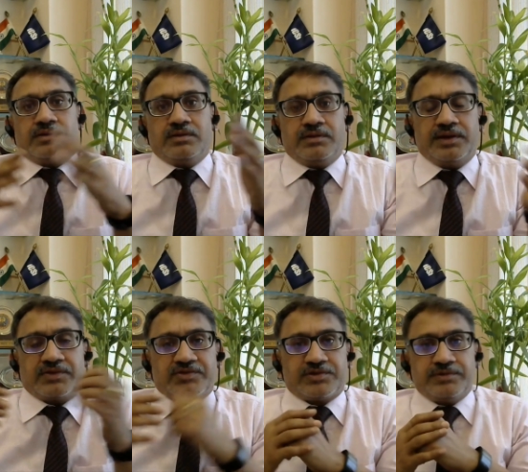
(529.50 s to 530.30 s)

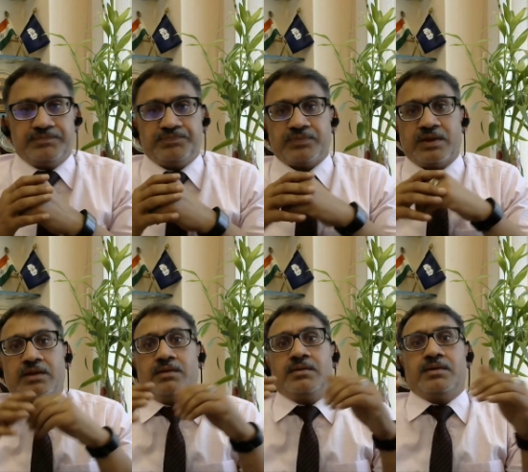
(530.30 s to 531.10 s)
Next,
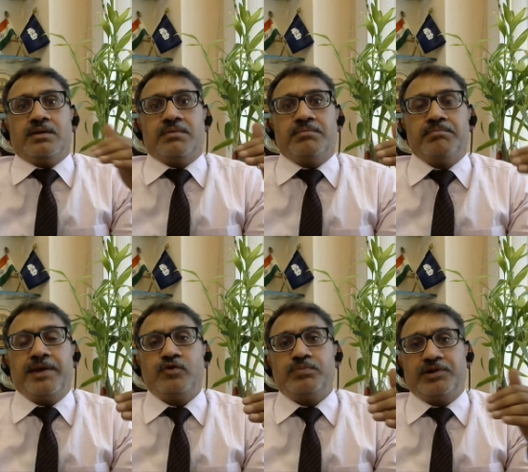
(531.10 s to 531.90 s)

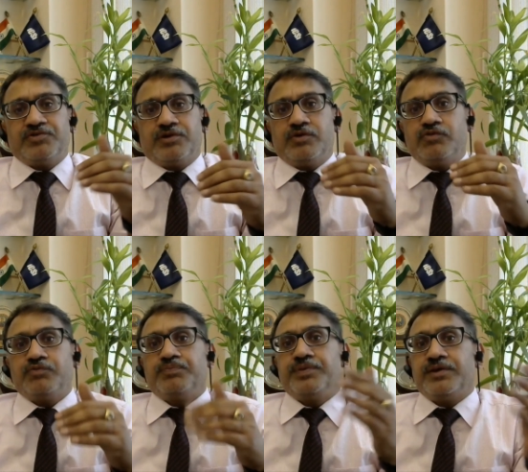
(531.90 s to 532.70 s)
manipulation of
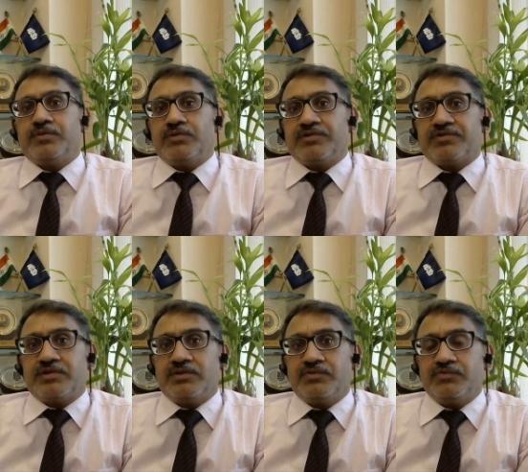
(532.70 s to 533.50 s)
payrolls.
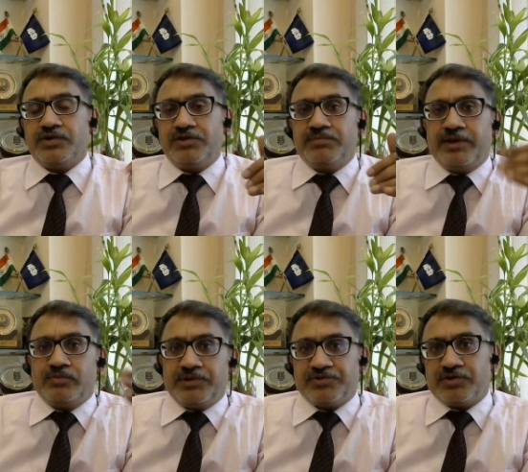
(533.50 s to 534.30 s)
What is
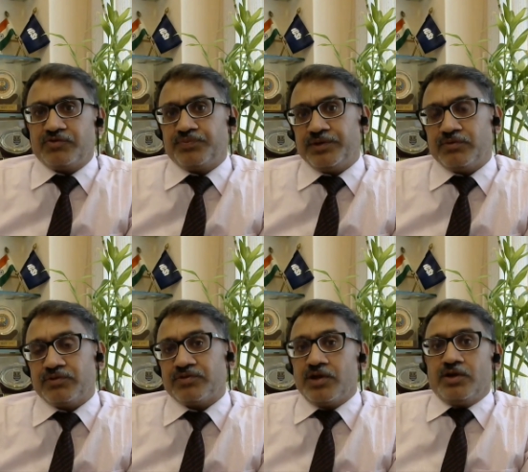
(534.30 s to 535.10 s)
manipulation of payrolls?